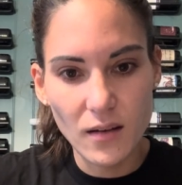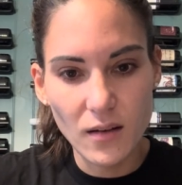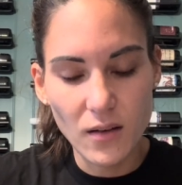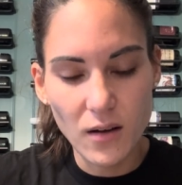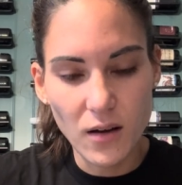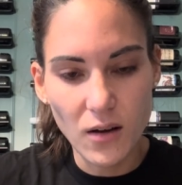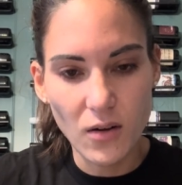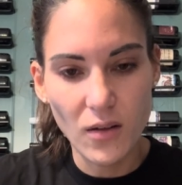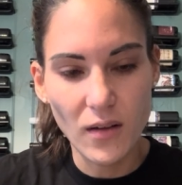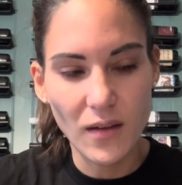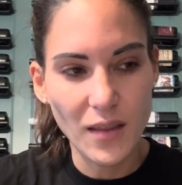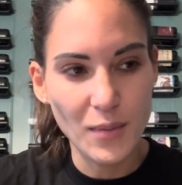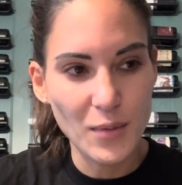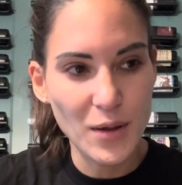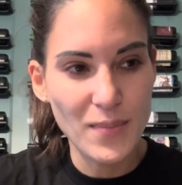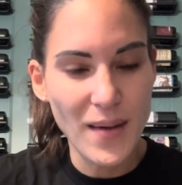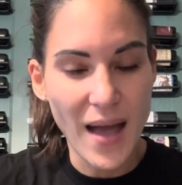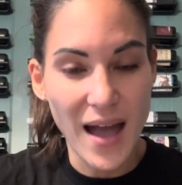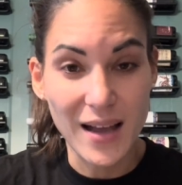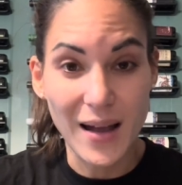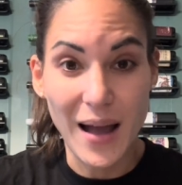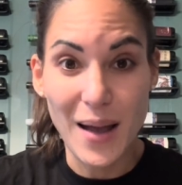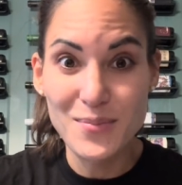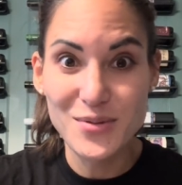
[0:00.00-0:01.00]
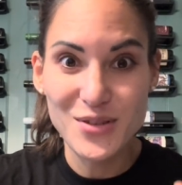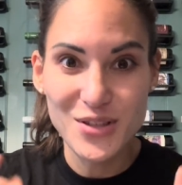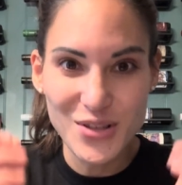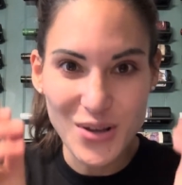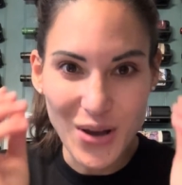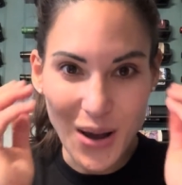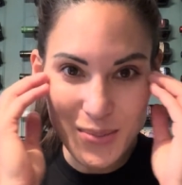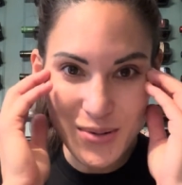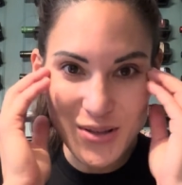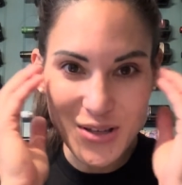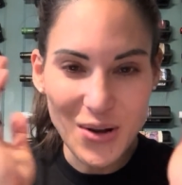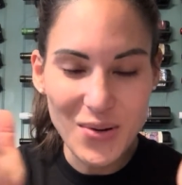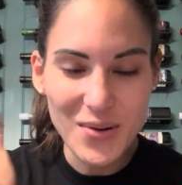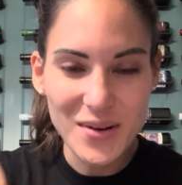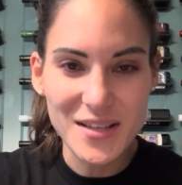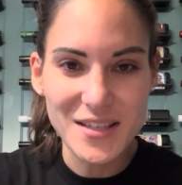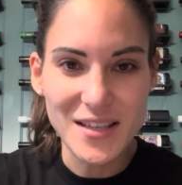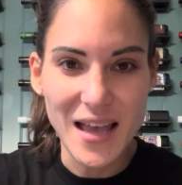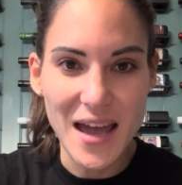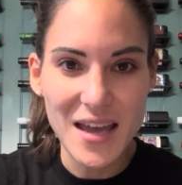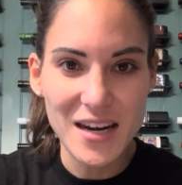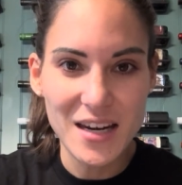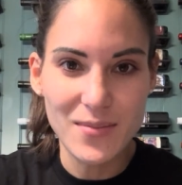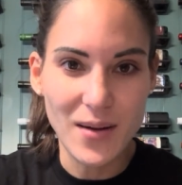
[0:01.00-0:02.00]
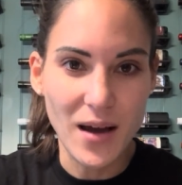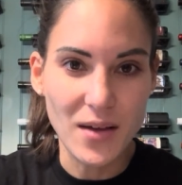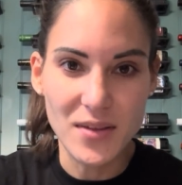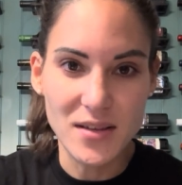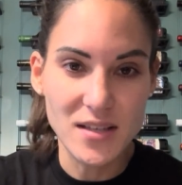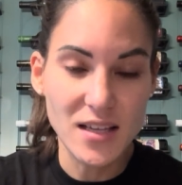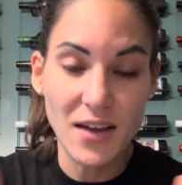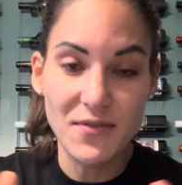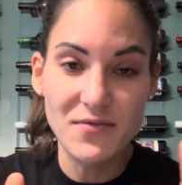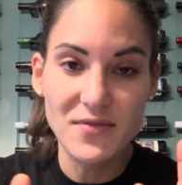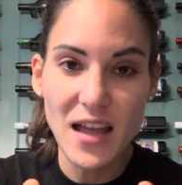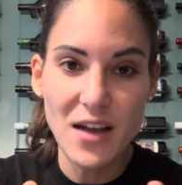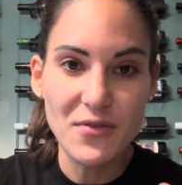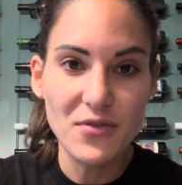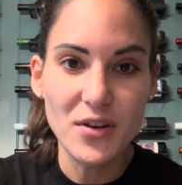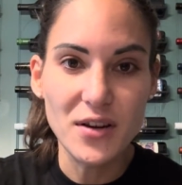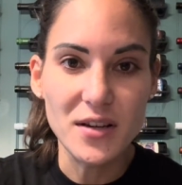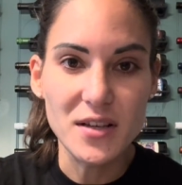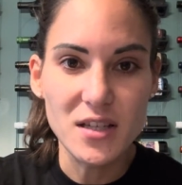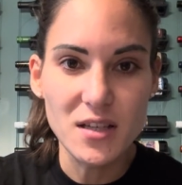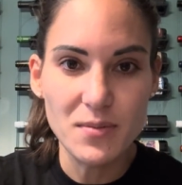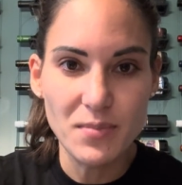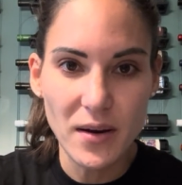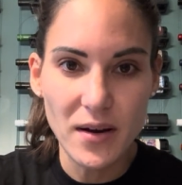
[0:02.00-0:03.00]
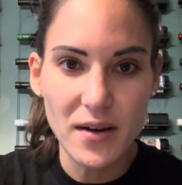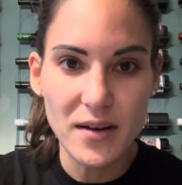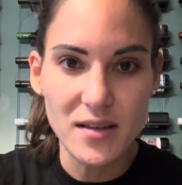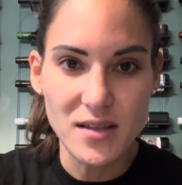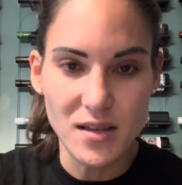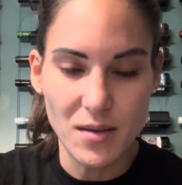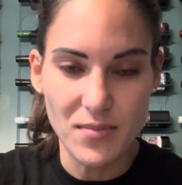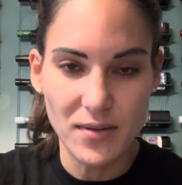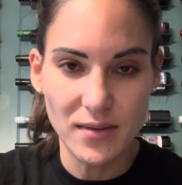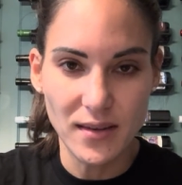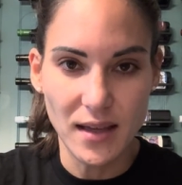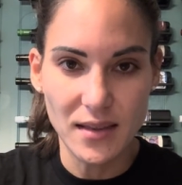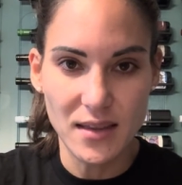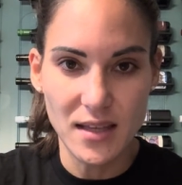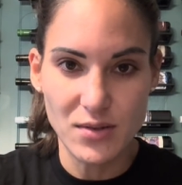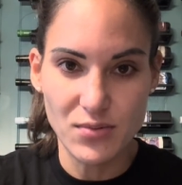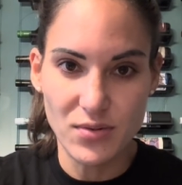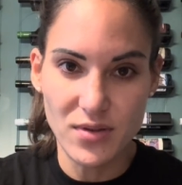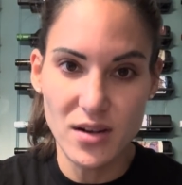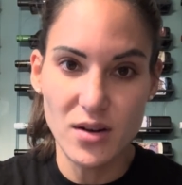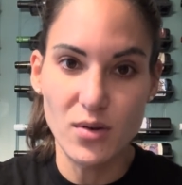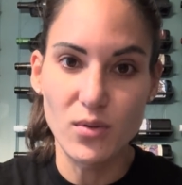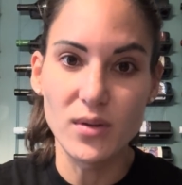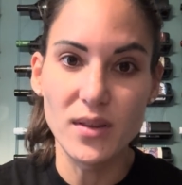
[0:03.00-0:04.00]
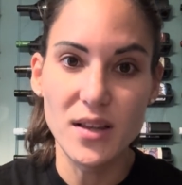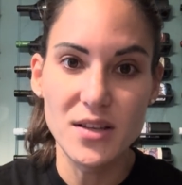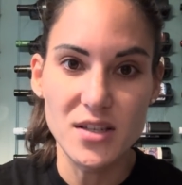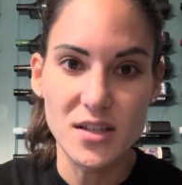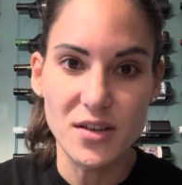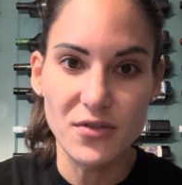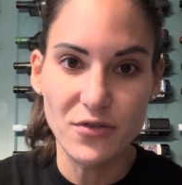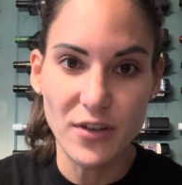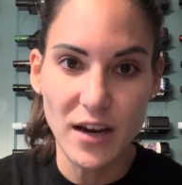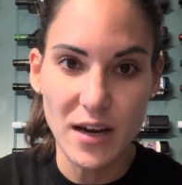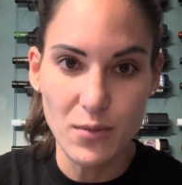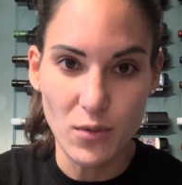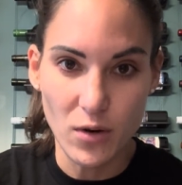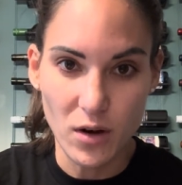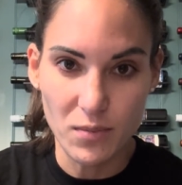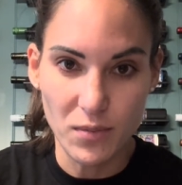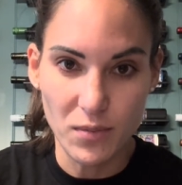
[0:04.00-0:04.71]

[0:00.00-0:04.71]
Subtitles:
hold on, let me back. I'm so excited about this because I've never experienced something like this within a religious framework